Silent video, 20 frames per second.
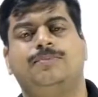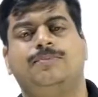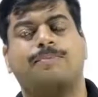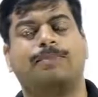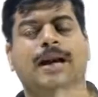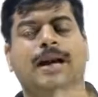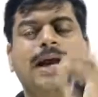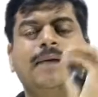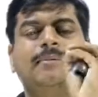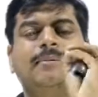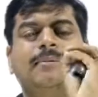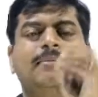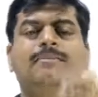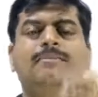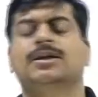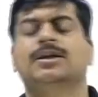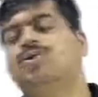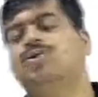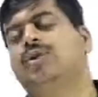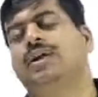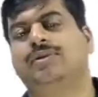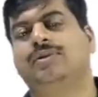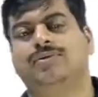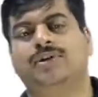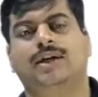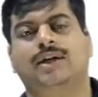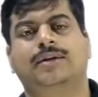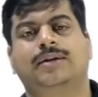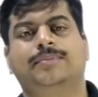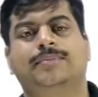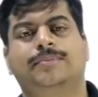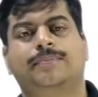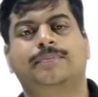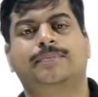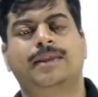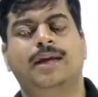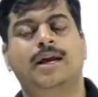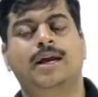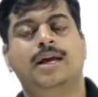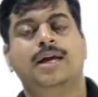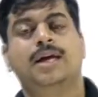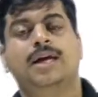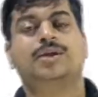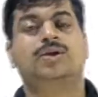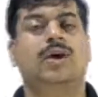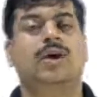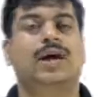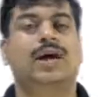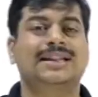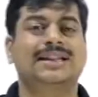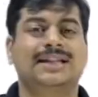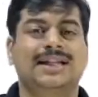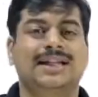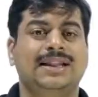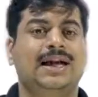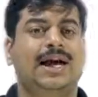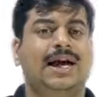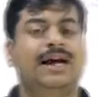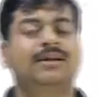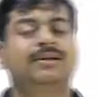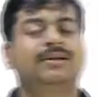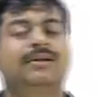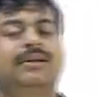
prime numbers 2 and 3 are. So I can say that